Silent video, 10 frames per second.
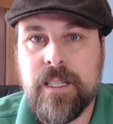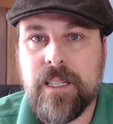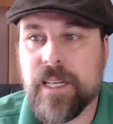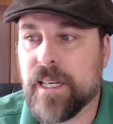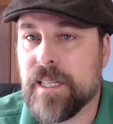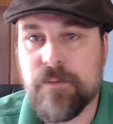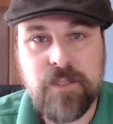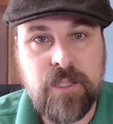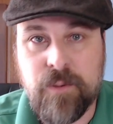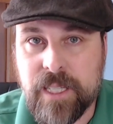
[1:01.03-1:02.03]
and he
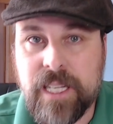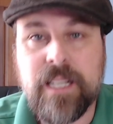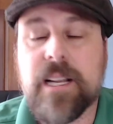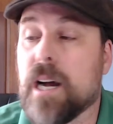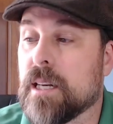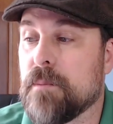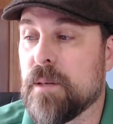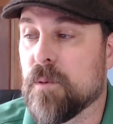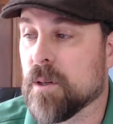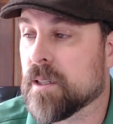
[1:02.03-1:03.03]
was doing gig economy
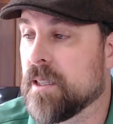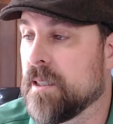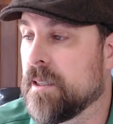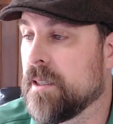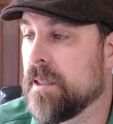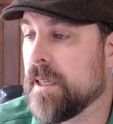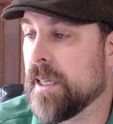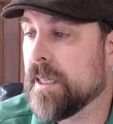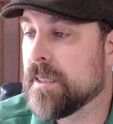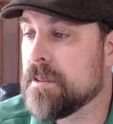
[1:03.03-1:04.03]
work.
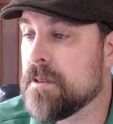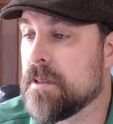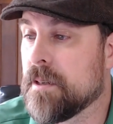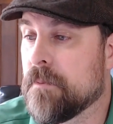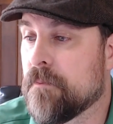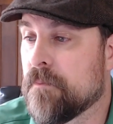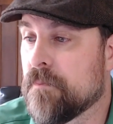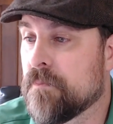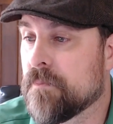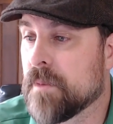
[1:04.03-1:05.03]
And
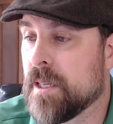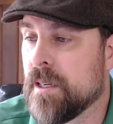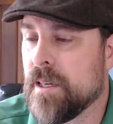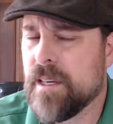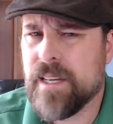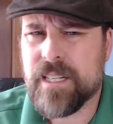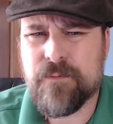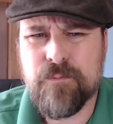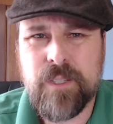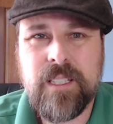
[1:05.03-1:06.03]

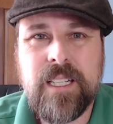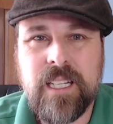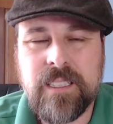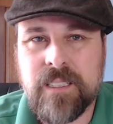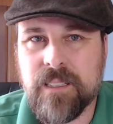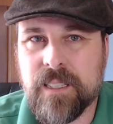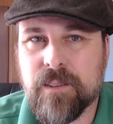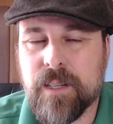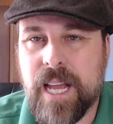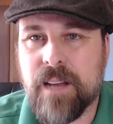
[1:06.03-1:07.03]
it's really
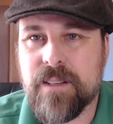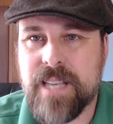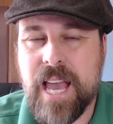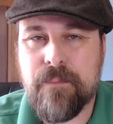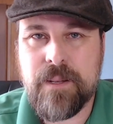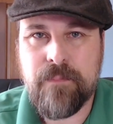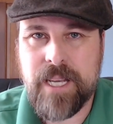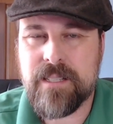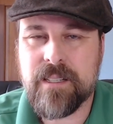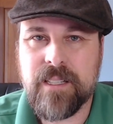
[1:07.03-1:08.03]
unclear on how this happened.
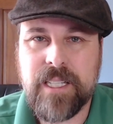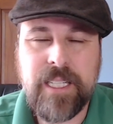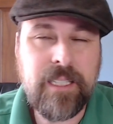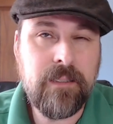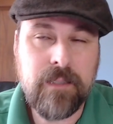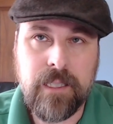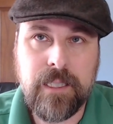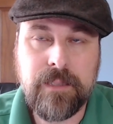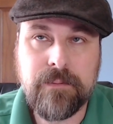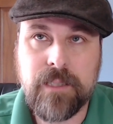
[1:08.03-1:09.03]
Basically,
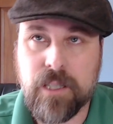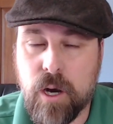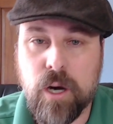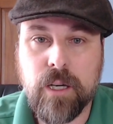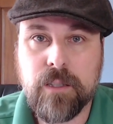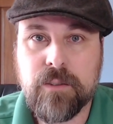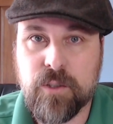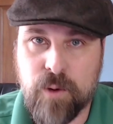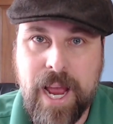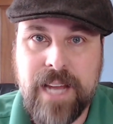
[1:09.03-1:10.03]
the car
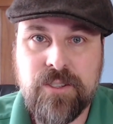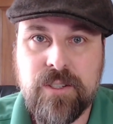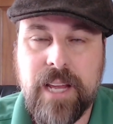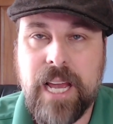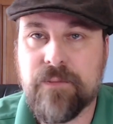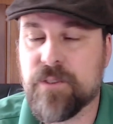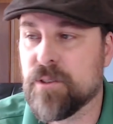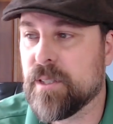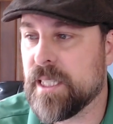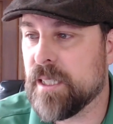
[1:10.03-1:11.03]
crashed
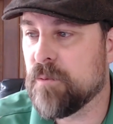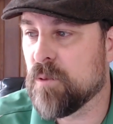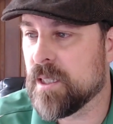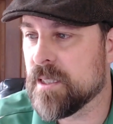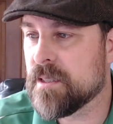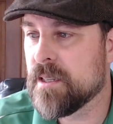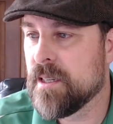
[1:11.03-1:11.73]
after he was